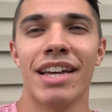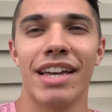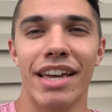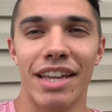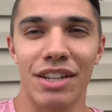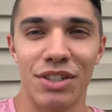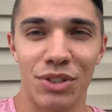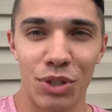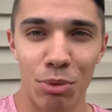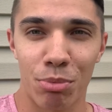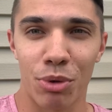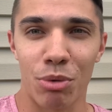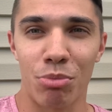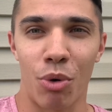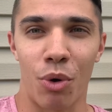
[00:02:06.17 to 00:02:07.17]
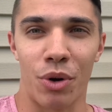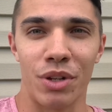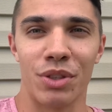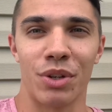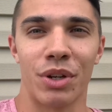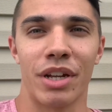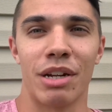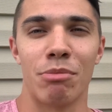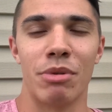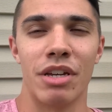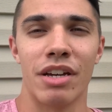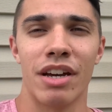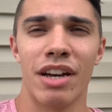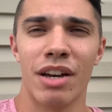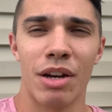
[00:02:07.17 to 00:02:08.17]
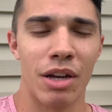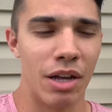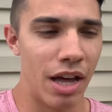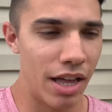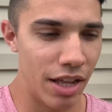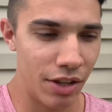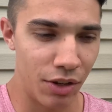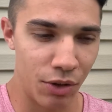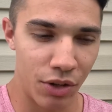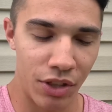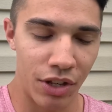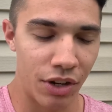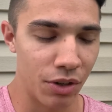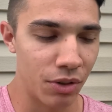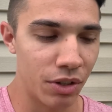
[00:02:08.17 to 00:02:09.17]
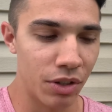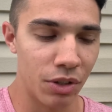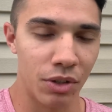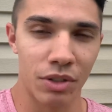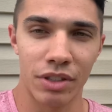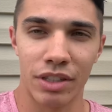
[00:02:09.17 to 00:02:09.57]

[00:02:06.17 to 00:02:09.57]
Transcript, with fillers: It is super important. They're gonna be, their, their little,